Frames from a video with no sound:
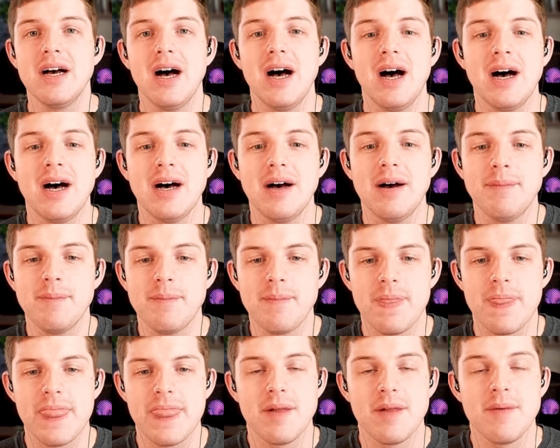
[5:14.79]

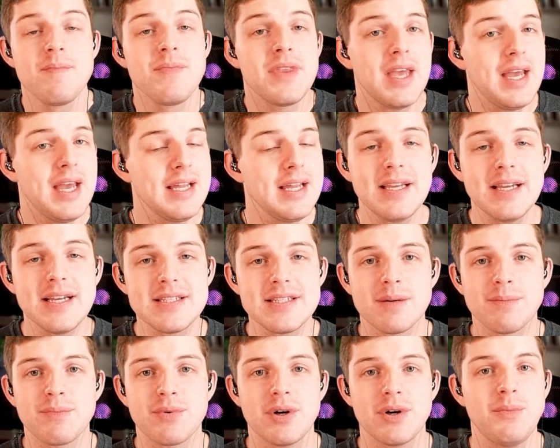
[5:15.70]
In Kids
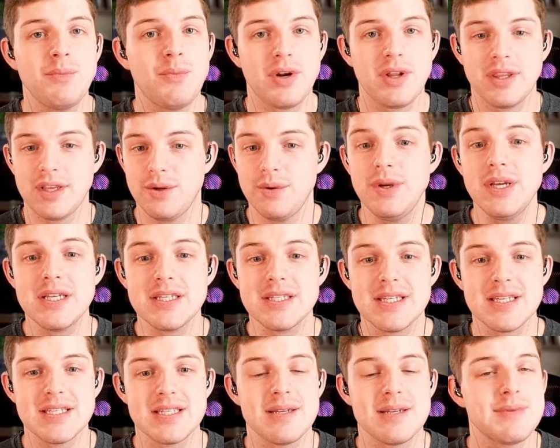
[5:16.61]
on Broom, one of the unique
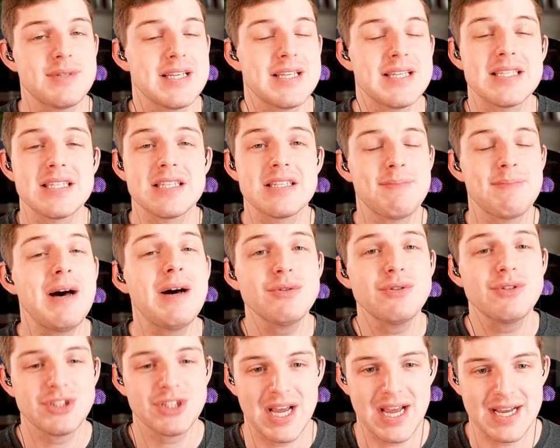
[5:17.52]
systems is spell
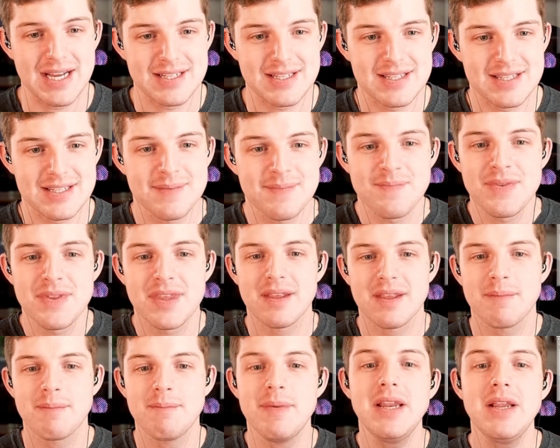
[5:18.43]
checks.
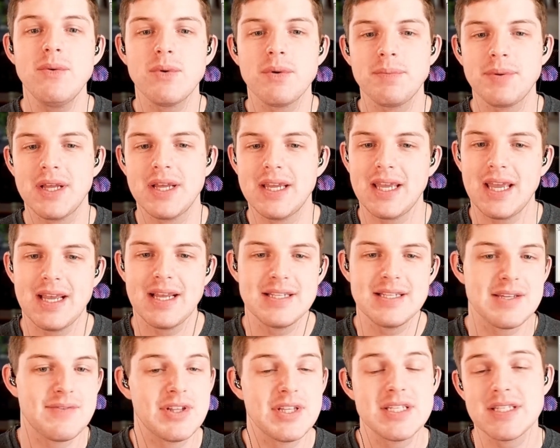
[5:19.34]
Many role-playing
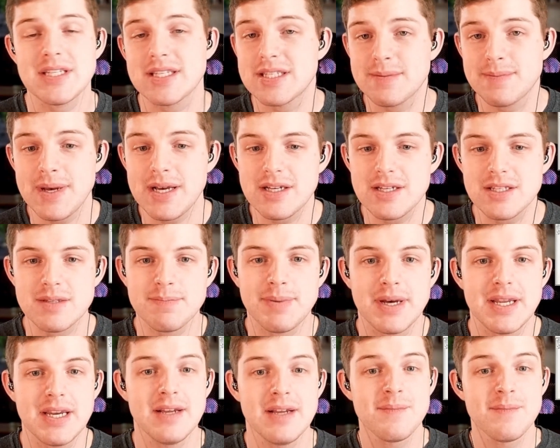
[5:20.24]
games have a list of spells,
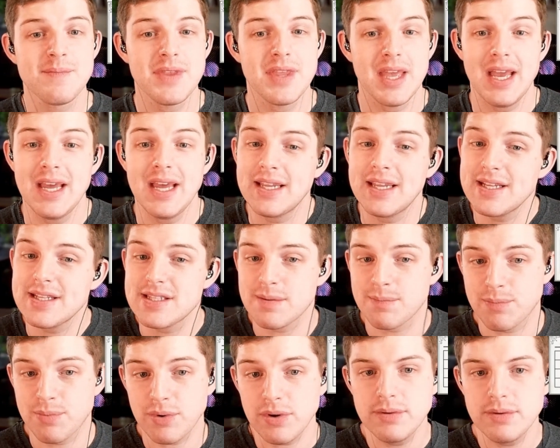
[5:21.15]
but in Kids
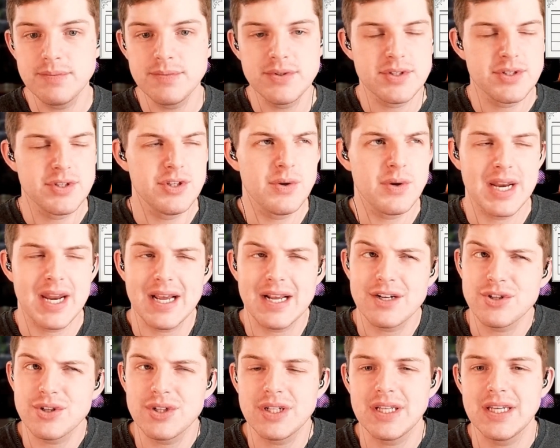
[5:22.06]
on Brooms, you can
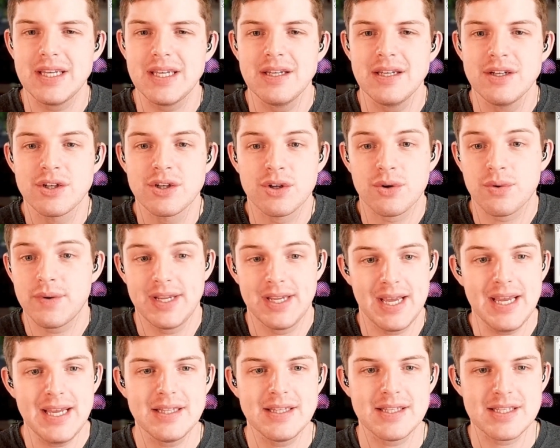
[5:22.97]
actually
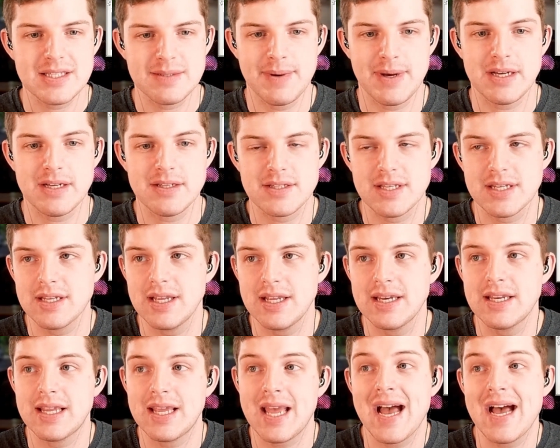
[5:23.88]
create the spells
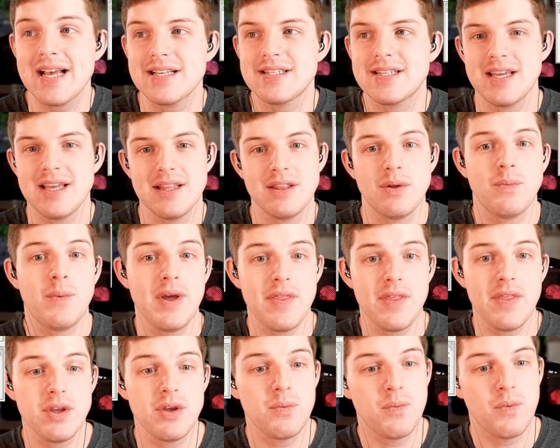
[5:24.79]
and cast it in the way
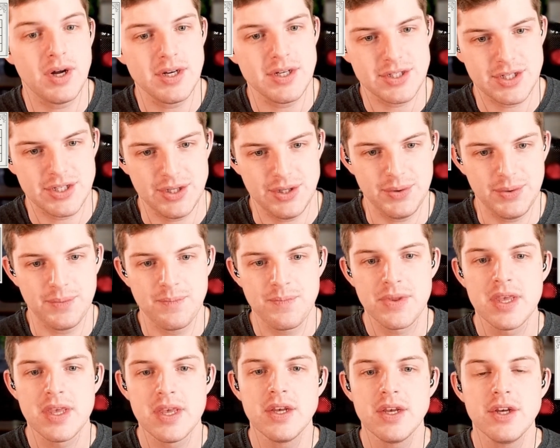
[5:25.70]
that you want to.
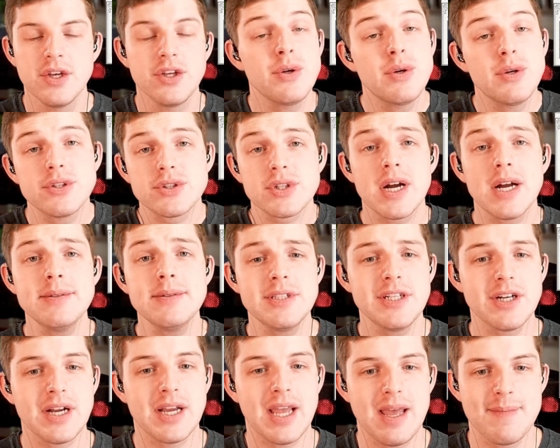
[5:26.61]
You describe to
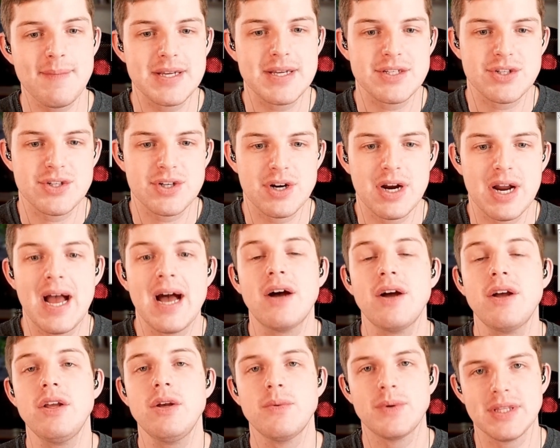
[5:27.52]
your game master
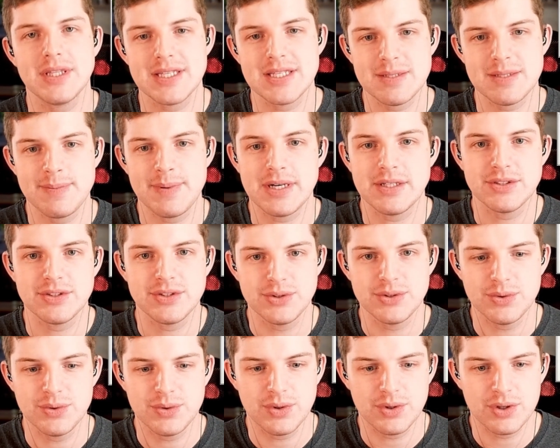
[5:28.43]
how you want the spell
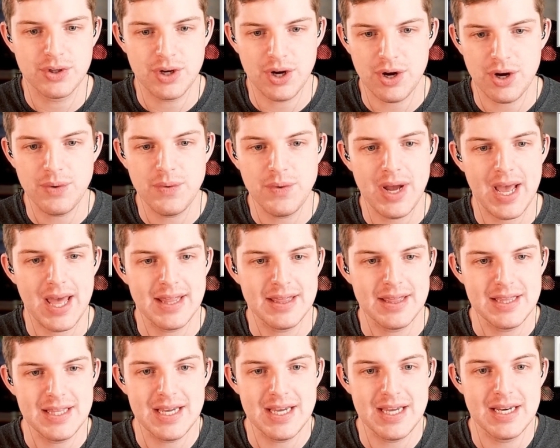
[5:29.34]
to go,
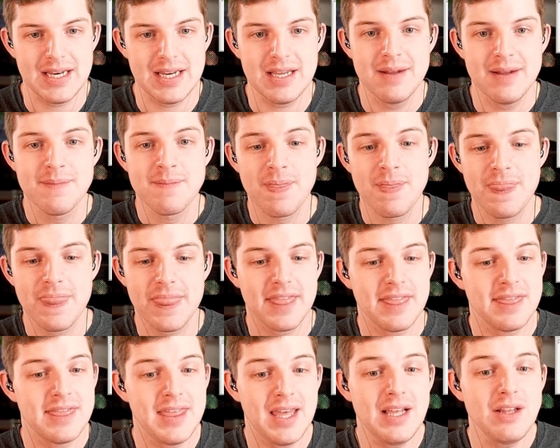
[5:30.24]
and then
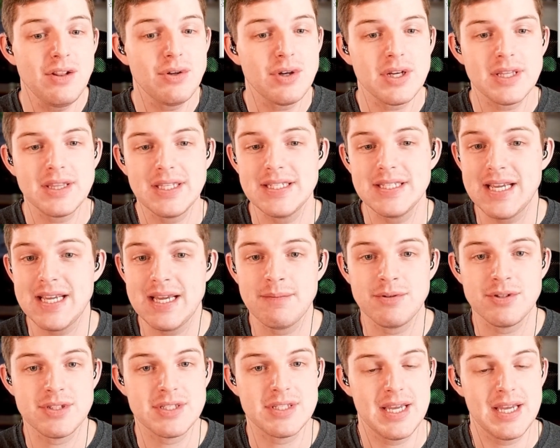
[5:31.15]
they look at the
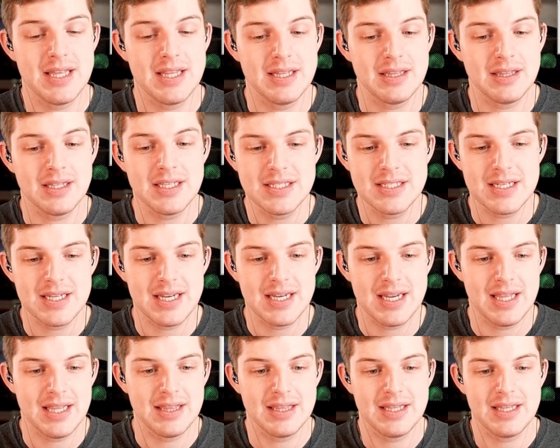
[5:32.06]
tables and listed
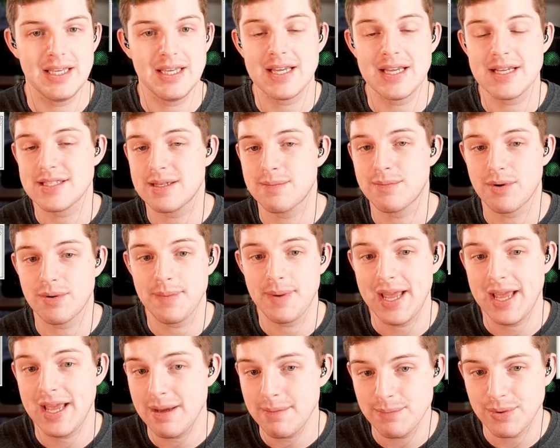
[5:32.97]
in the Kids on Broom
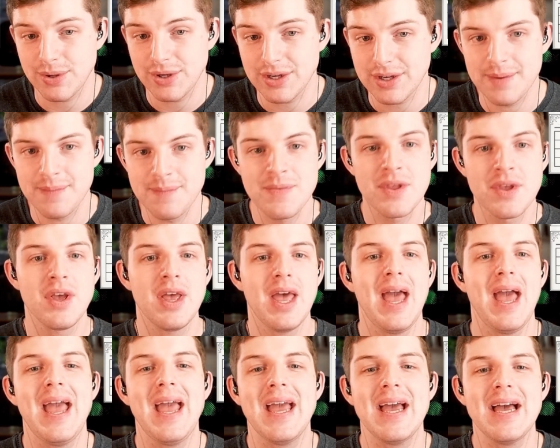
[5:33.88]
handbook,
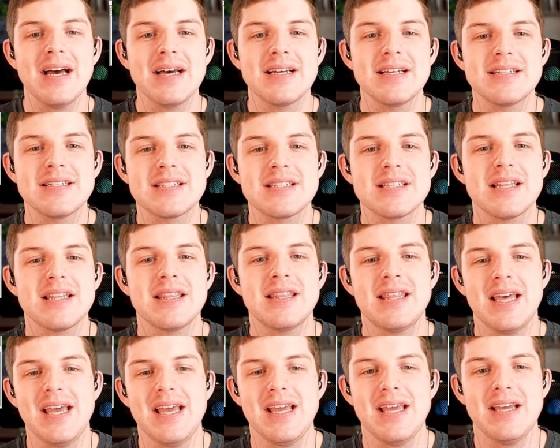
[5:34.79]
and
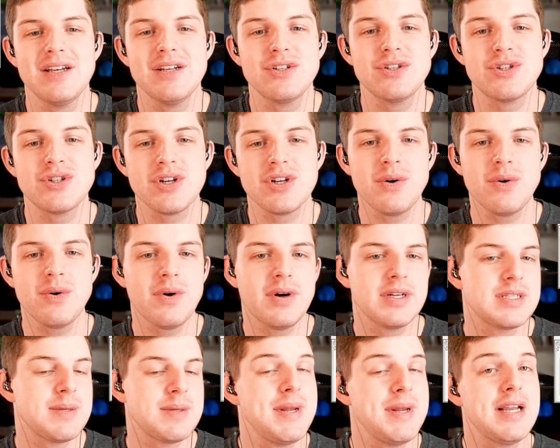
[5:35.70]
they show,
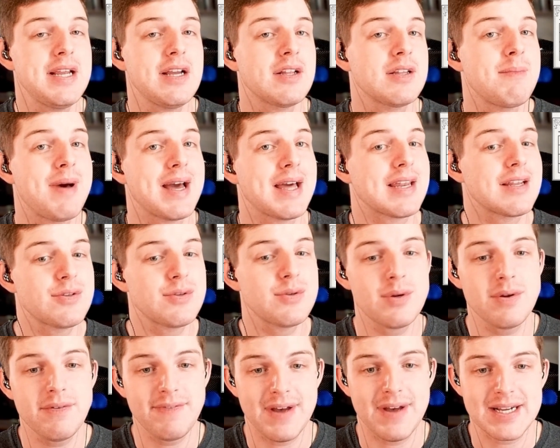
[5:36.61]
depending on the magnitude
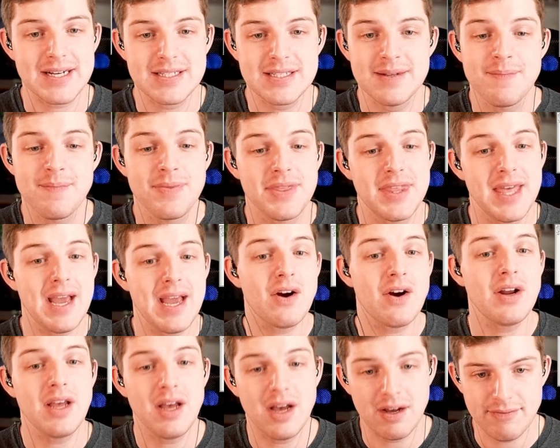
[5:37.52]
of effect, the
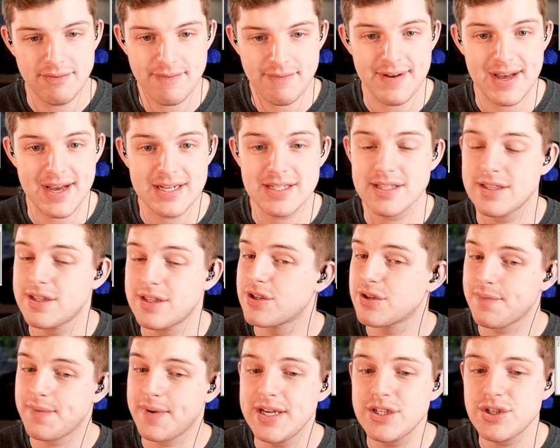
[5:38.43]
area of effect, the
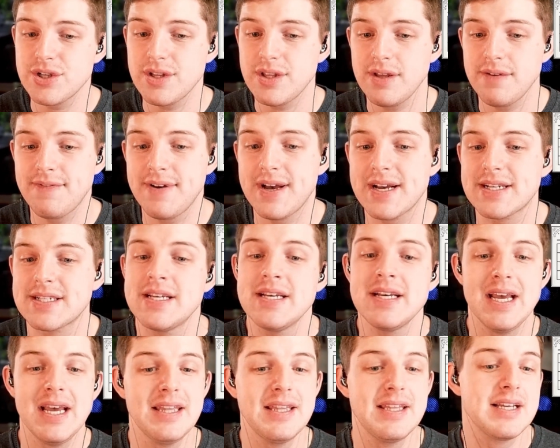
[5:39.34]
duration of the effect,
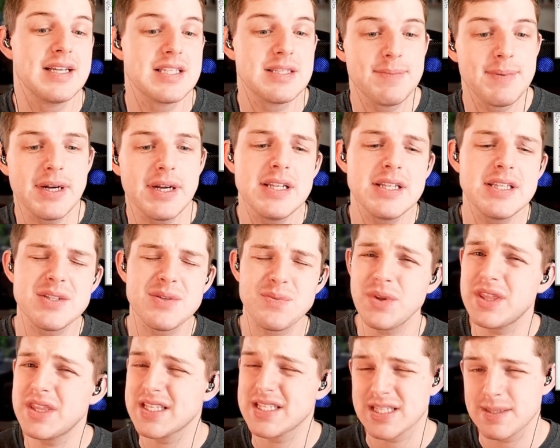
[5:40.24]
and the experience
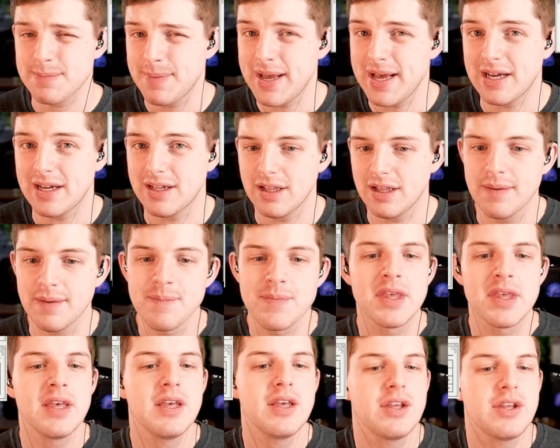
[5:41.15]
with the spell,
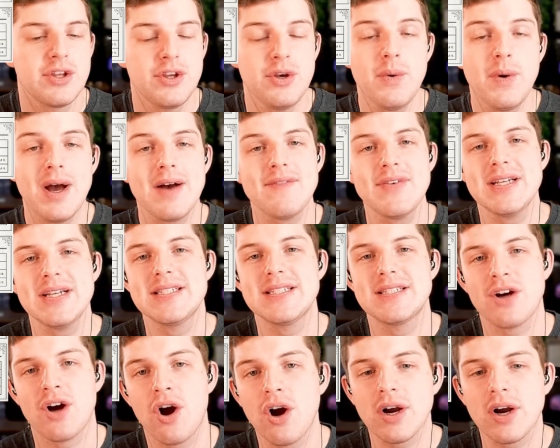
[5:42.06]
you have a
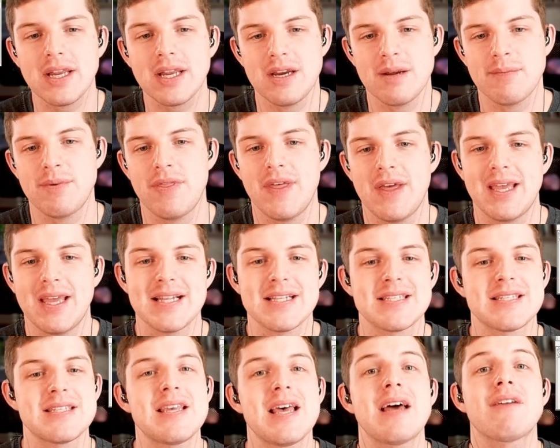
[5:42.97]
target number that
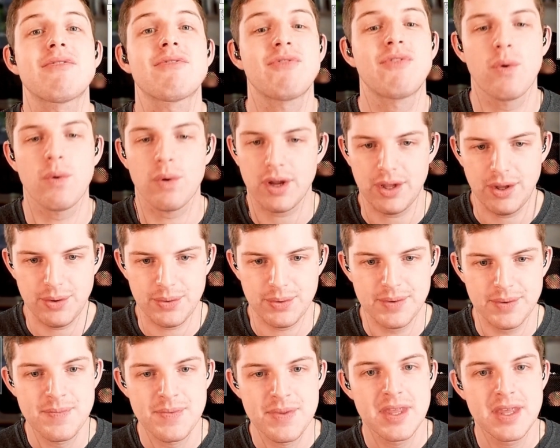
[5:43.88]
gets set for
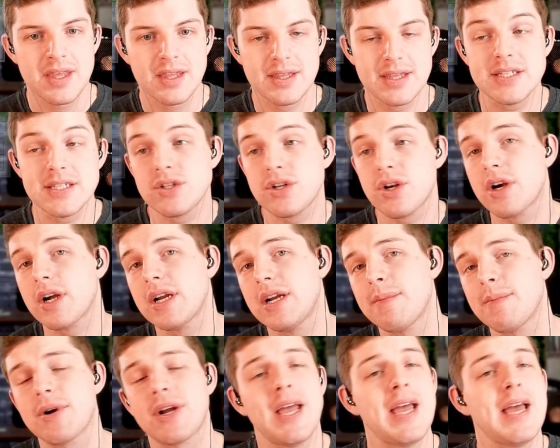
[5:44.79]
you. This target
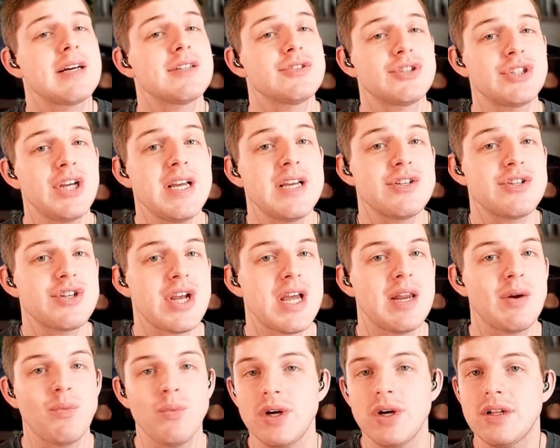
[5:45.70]
number can change
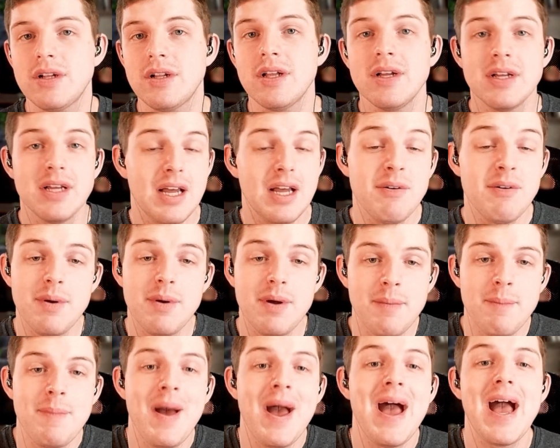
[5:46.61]
and will
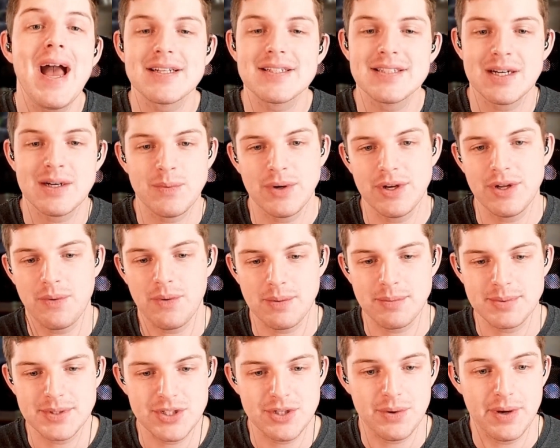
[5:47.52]
impact how well you're
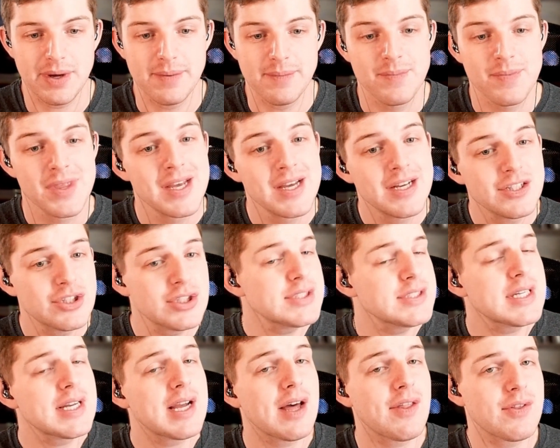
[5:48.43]
able to do it. Just
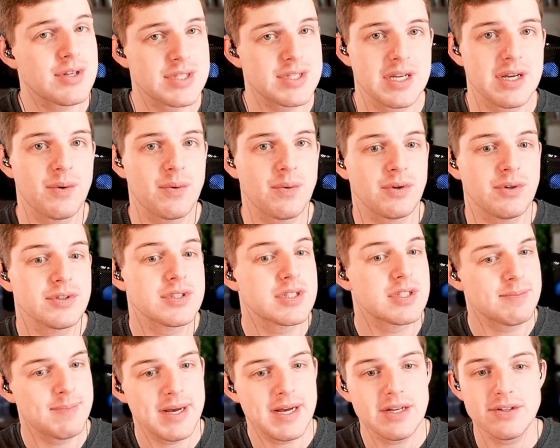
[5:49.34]
like other skill rolls,
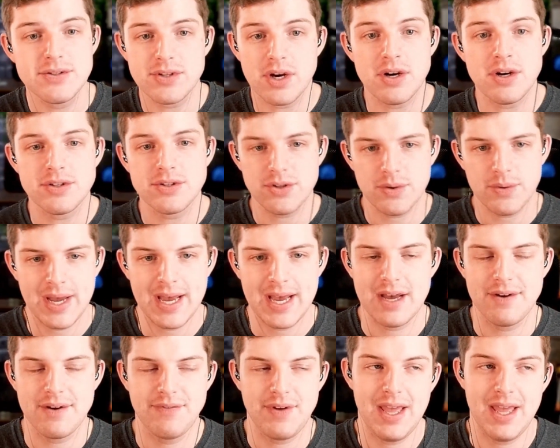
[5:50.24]
spells also
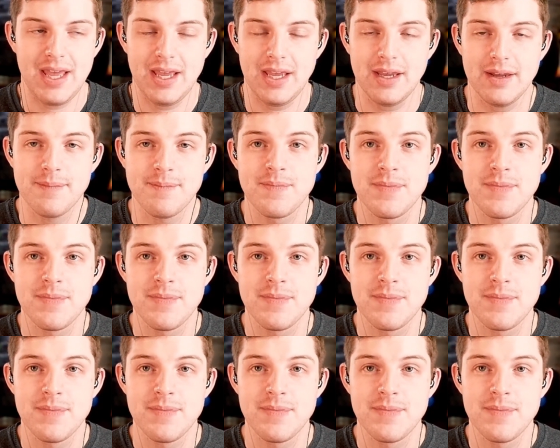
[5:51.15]
have a